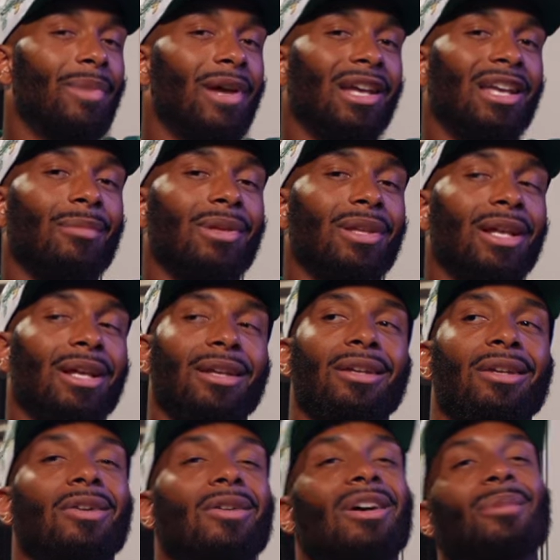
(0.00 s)
back and be like,
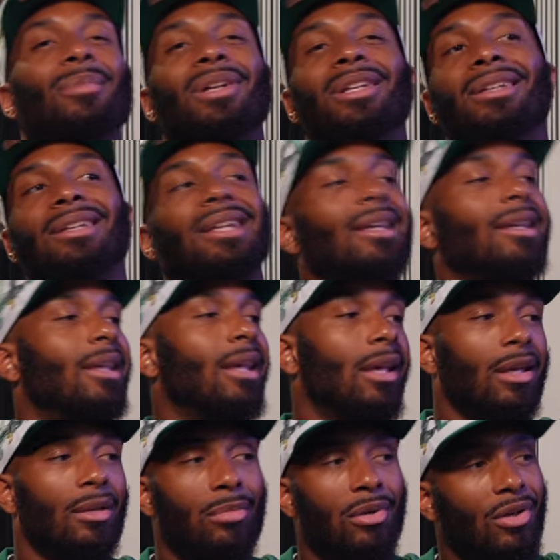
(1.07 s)
yo, I'm a
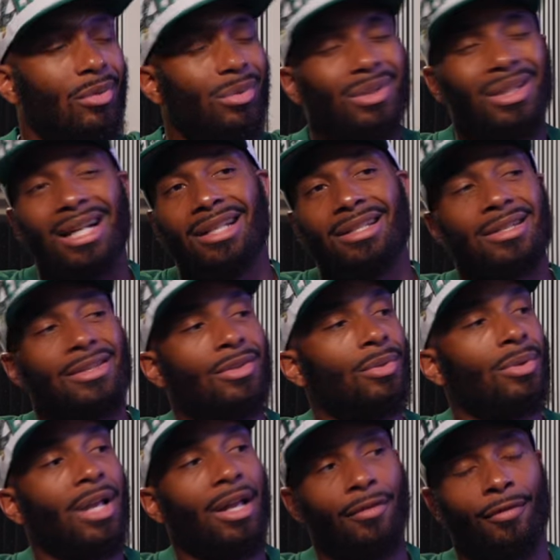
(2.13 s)
dickhead, bro. Yeah. What did I just
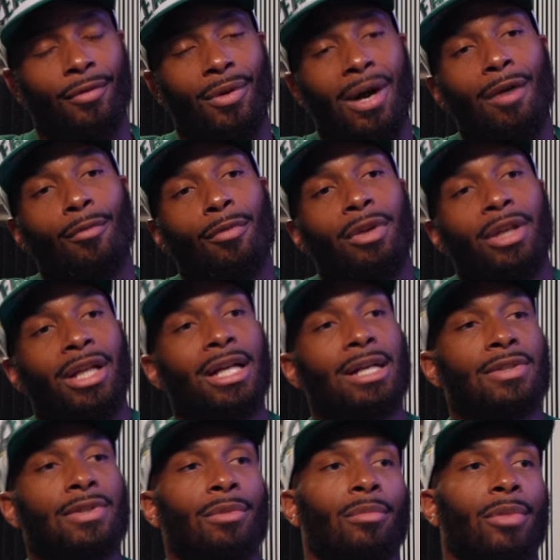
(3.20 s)
do that for? I really got
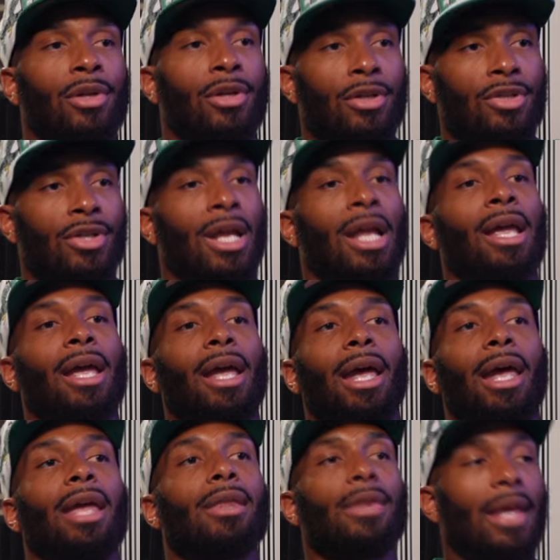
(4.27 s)
submerged
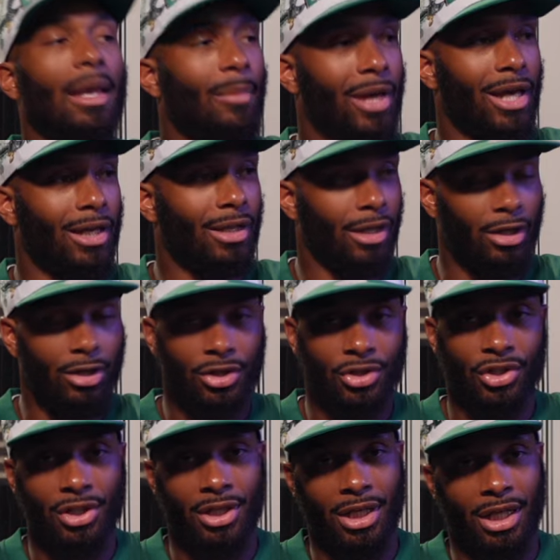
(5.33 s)
in that bad
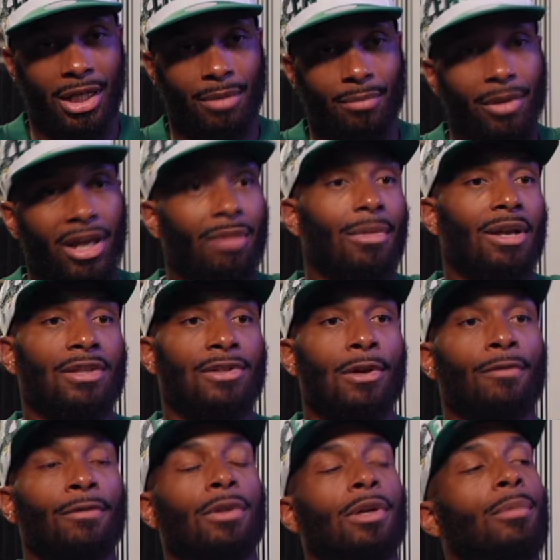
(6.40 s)
energy yes. and made
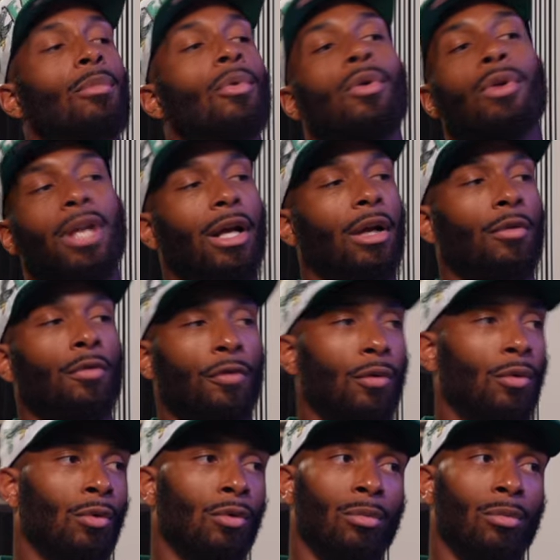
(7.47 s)
myself look more like a fool.